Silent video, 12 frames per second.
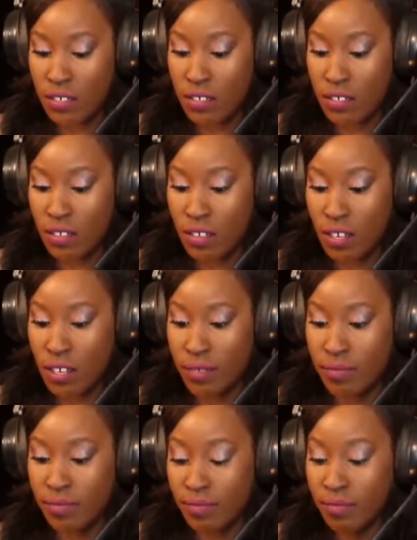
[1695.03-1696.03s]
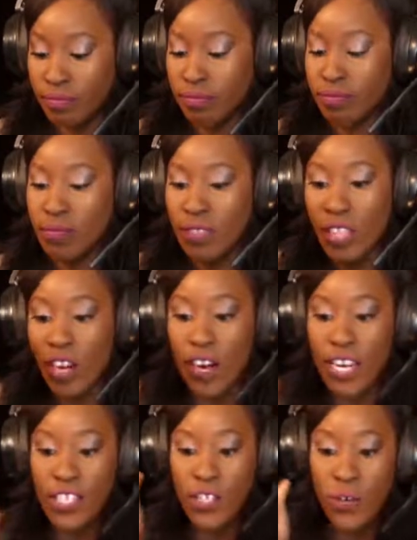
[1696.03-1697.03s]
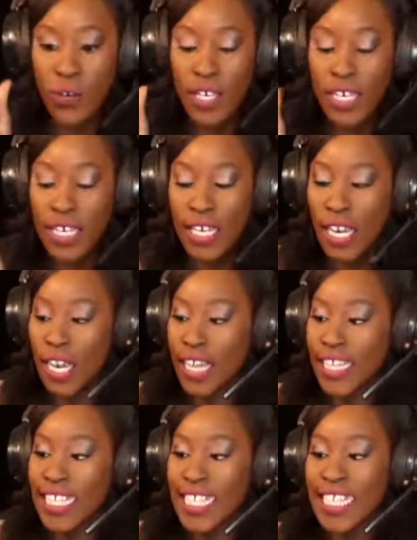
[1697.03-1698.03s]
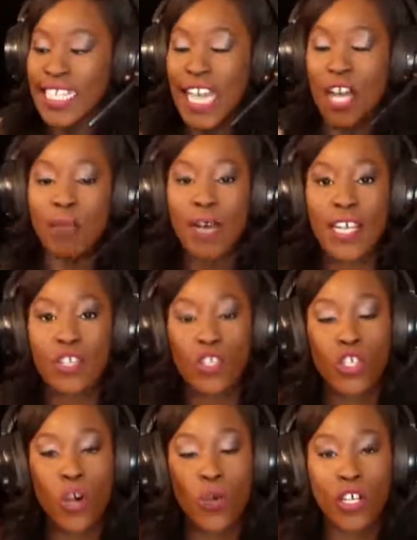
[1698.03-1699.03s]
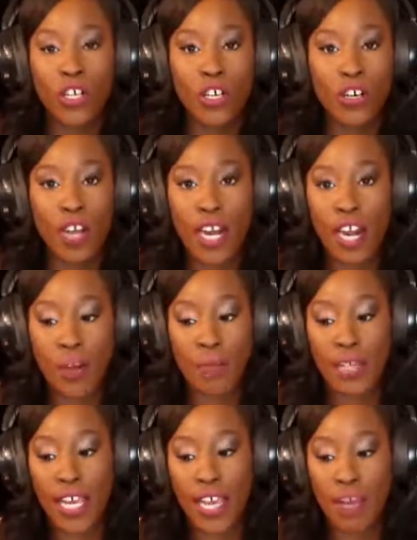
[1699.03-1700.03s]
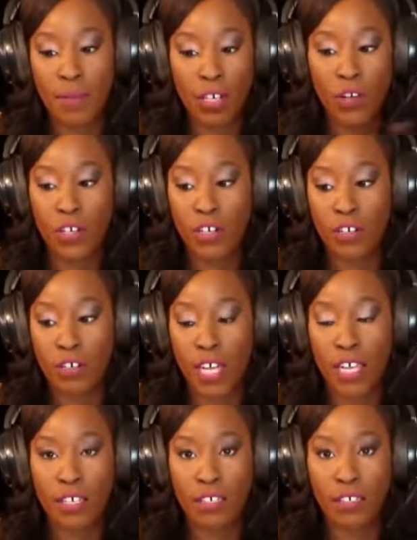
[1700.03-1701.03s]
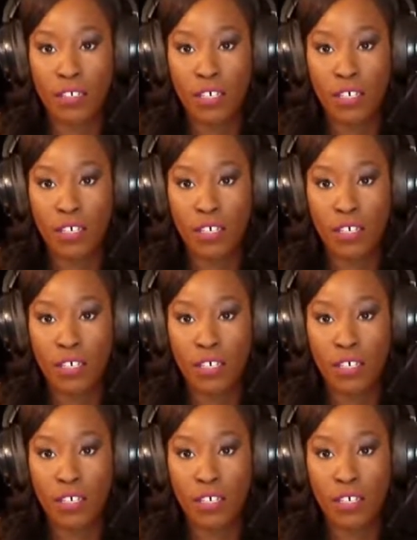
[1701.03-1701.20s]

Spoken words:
Okay. All right, so this is Soundbox. Just go to your go to your like